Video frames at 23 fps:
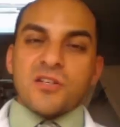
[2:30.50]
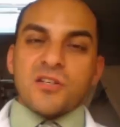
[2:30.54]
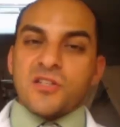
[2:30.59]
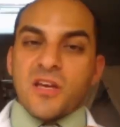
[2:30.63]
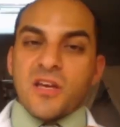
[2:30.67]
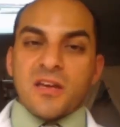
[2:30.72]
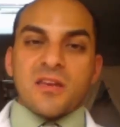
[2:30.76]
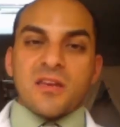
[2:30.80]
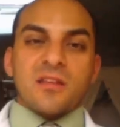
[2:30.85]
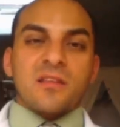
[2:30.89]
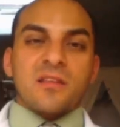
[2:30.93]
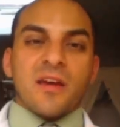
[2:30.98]

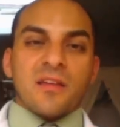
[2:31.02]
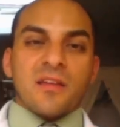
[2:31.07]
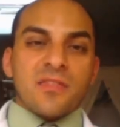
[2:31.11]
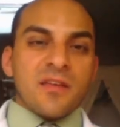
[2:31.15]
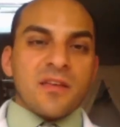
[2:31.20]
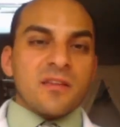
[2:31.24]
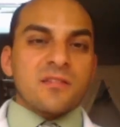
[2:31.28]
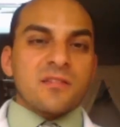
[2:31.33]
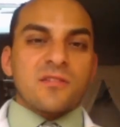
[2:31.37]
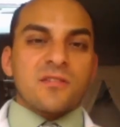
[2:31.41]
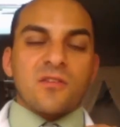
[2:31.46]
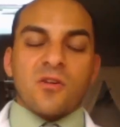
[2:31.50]
shaking like
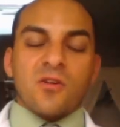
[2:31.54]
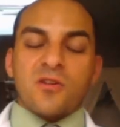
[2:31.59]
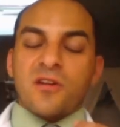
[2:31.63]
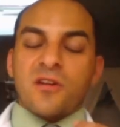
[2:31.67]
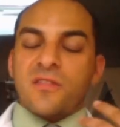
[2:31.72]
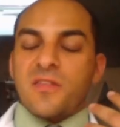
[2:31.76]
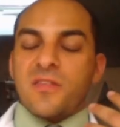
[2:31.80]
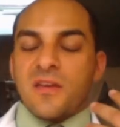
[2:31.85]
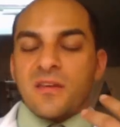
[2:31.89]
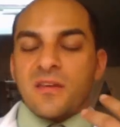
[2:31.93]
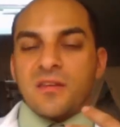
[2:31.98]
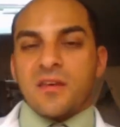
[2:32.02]
this. So you're
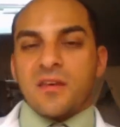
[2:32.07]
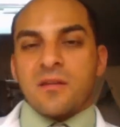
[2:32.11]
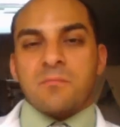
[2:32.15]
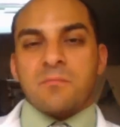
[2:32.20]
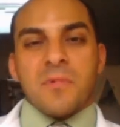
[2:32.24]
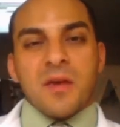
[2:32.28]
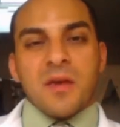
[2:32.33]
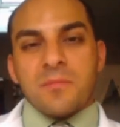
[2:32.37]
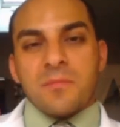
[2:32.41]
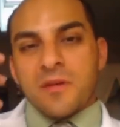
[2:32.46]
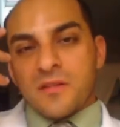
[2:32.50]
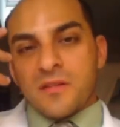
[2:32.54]
thinking
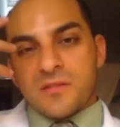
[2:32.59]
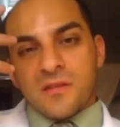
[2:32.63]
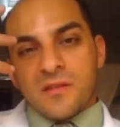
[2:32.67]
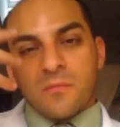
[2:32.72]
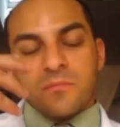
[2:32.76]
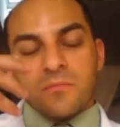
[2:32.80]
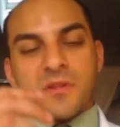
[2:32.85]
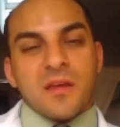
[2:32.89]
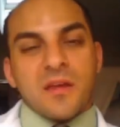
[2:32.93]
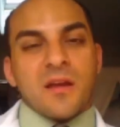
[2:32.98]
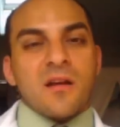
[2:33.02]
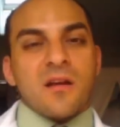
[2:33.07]
maybe it's
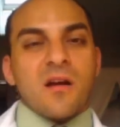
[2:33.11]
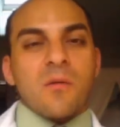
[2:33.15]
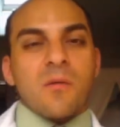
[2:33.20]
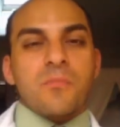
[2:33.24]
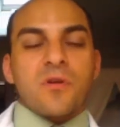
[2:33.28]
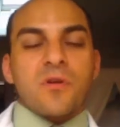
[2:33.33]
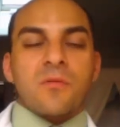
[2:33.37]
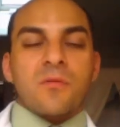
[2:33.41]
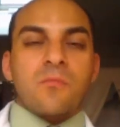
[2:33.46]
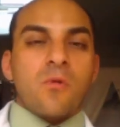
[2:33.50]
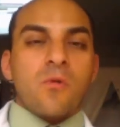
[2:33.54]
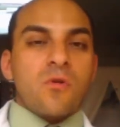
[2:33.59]
something
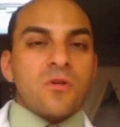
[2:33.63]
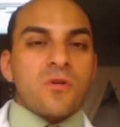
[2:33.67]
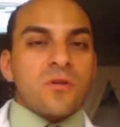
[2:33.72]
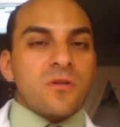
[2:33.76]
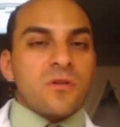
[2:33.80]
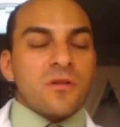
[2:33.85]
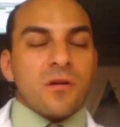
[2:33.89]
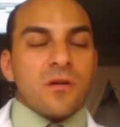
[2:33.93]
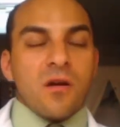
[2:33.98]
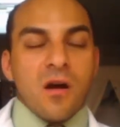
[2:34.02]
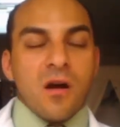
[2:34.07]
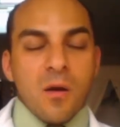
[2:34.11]
upper
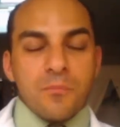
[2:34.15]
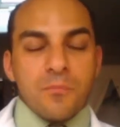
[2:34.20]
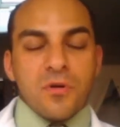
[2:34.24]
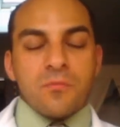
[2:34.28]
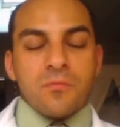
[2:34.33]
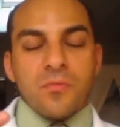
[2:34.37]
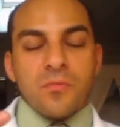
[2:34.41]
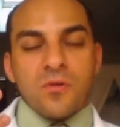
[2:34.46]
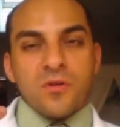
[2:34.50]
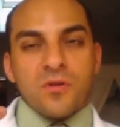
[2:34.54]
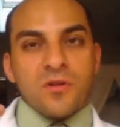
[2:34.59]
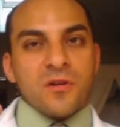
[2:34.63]
motor, upper
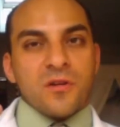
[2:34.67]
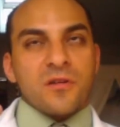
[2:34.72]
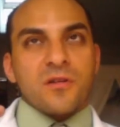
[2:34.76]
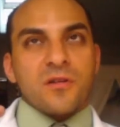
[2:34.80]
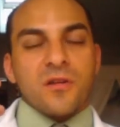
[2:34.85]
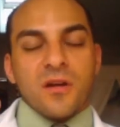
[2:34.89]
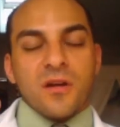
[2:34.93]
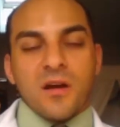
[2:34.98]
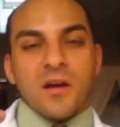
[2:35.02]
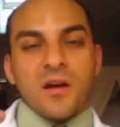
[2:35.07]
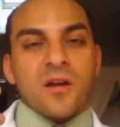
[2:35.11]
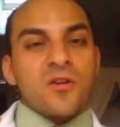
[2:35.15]
motor
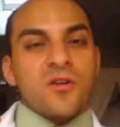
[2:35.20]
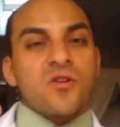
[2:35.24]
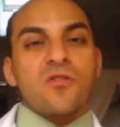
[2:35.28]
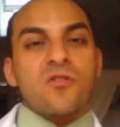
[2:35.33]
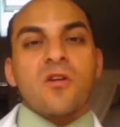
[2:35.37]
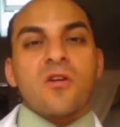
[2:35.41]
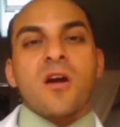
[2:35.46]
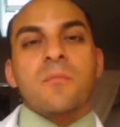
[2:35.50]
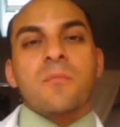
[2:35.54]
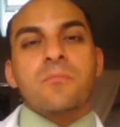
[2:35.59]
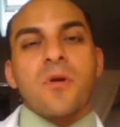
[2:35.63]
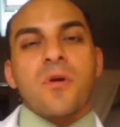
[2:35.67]
uh,
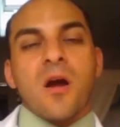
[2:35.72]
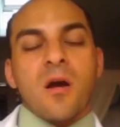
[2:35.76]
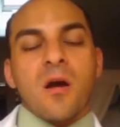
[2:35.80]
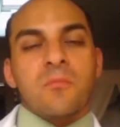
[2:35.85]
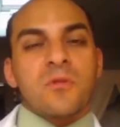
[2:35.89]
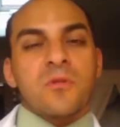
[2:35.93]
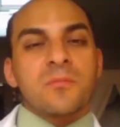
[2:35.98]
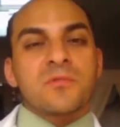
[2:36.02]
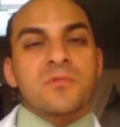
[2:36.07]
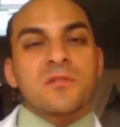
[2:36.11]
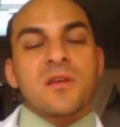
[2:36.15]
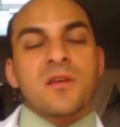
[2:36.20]
neuron
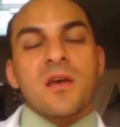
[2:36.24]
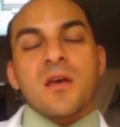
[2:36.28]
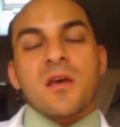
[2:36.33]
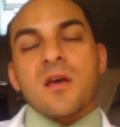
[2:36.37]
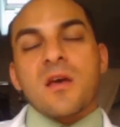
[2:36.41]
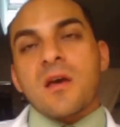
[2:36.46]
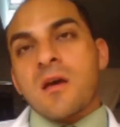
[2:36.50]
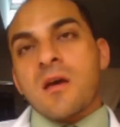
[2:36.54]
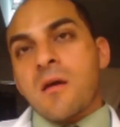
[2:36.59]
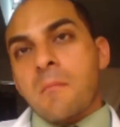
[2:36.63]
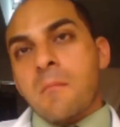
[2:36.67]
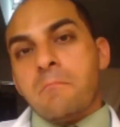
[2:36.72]
problems,
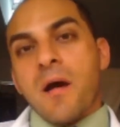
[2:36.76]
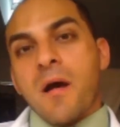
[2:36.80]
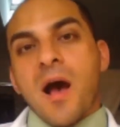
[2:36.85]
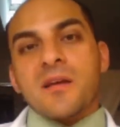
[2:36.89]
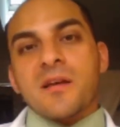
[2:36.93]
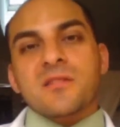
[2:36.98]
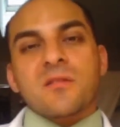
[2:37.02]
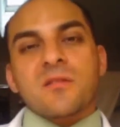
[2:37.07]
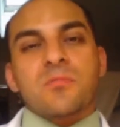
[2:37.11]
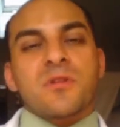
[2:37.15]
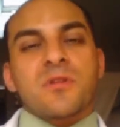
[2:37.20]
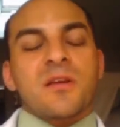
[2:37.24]

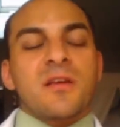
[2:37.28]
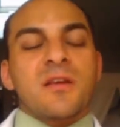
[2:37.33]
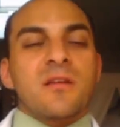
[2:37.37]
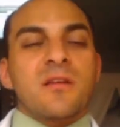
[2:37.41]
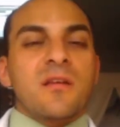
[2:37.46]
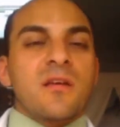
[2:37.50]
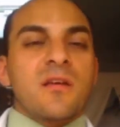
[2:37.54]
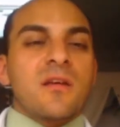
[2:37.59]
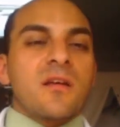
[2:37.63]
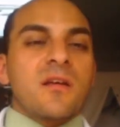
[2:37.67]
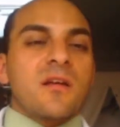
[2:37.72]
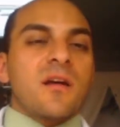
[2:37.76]
possibly.
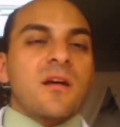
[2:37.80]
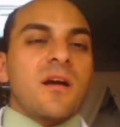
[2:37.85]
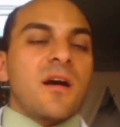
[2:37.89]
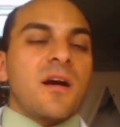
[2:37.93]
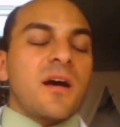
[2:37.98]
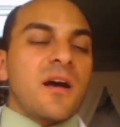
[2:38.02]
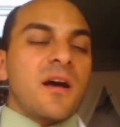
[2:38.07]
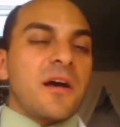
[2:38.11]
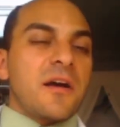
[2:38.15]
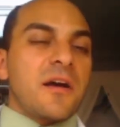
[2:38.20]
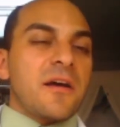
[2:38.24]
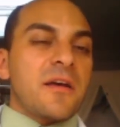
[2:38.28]

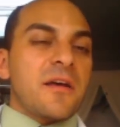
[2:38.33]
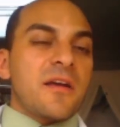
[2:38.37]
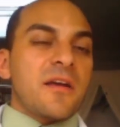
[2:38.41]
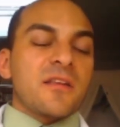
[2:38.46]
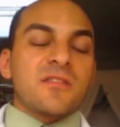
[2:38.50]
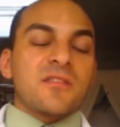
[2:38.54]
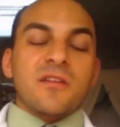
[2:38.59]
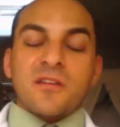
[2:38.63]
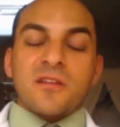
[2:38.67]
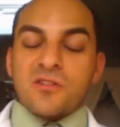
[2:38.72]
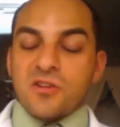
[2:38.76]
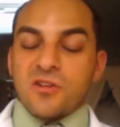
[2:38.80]
Uh,
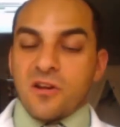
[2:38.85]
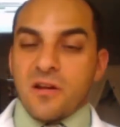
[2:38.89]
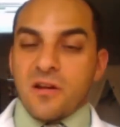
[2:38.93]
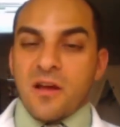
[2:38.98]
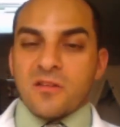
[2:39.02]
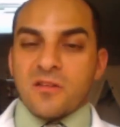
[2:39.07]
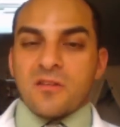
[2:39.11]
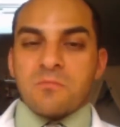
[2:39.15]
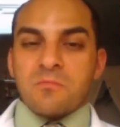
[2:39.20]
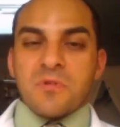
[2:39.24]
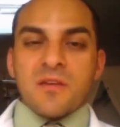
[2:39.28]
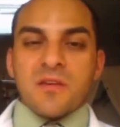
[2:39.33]
it didn't turn
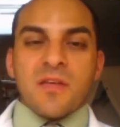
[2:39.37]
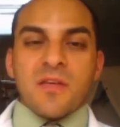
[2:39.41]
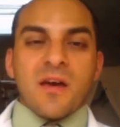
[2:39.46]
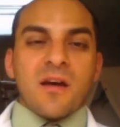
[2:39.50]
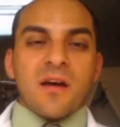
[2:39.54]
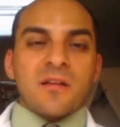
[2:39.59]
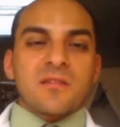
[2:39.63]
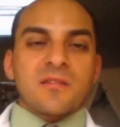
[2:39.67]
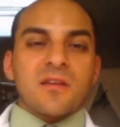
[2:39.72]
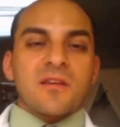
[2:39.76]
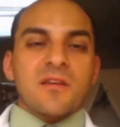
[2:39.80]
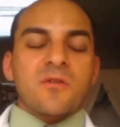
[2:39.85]
out to be that.
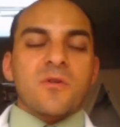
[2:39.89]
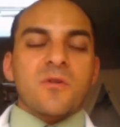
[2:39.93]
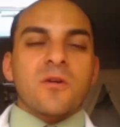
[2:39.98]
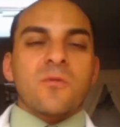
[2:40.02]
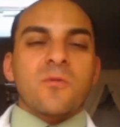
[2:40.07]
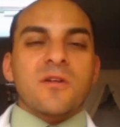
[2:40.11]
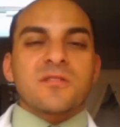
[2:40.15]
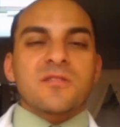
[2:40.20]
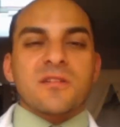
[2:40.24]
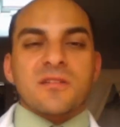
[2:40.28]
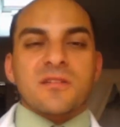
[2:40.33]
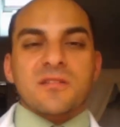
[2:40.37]
I'll tell you what it
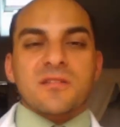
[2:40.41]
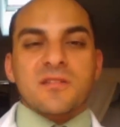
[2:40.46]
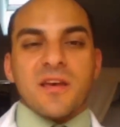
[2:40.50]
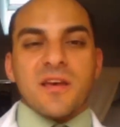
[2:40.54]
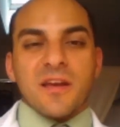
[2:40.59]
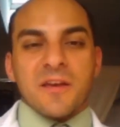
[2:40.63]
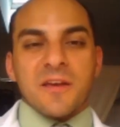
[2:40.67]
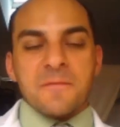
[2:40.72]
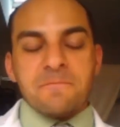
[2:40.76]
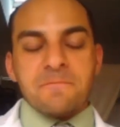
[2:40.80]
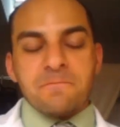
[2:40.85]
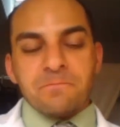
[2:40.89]
was in a
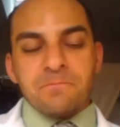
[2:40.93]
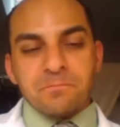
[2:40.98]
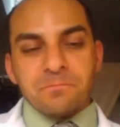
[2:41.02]
second.